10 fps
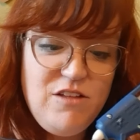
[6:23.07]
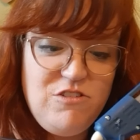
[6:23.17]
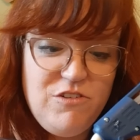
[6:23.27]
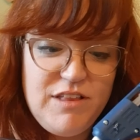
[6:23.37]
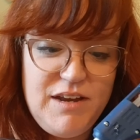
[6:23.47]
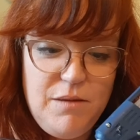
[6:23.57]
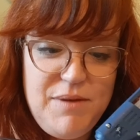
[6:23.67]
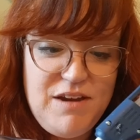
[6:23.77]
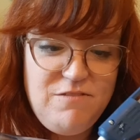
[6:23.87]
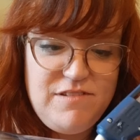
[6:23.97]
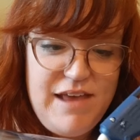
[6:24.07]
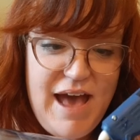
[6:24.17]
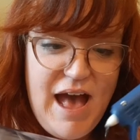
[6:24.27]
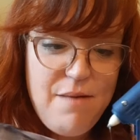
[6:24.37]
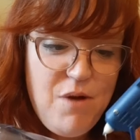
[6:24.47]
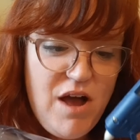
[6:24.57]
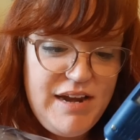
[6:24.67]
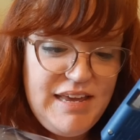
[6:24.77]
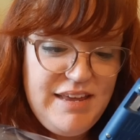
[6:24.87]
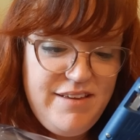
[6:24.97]
do a little bit of dab
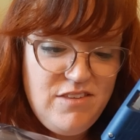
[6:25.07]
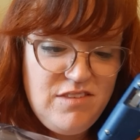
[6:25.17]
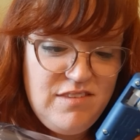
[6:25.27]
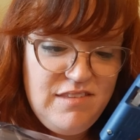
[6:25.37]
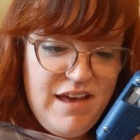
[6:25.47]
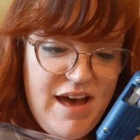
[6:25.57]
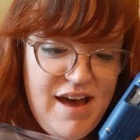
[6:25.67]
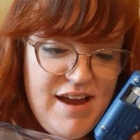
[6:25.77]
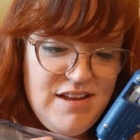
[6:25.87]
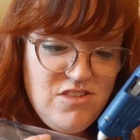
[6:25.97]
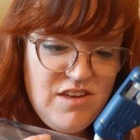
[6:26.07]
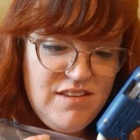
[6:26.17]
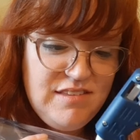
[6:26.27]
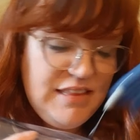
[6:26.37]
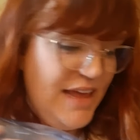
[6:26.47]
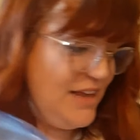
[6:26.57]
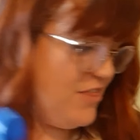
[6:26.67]
on each side, just like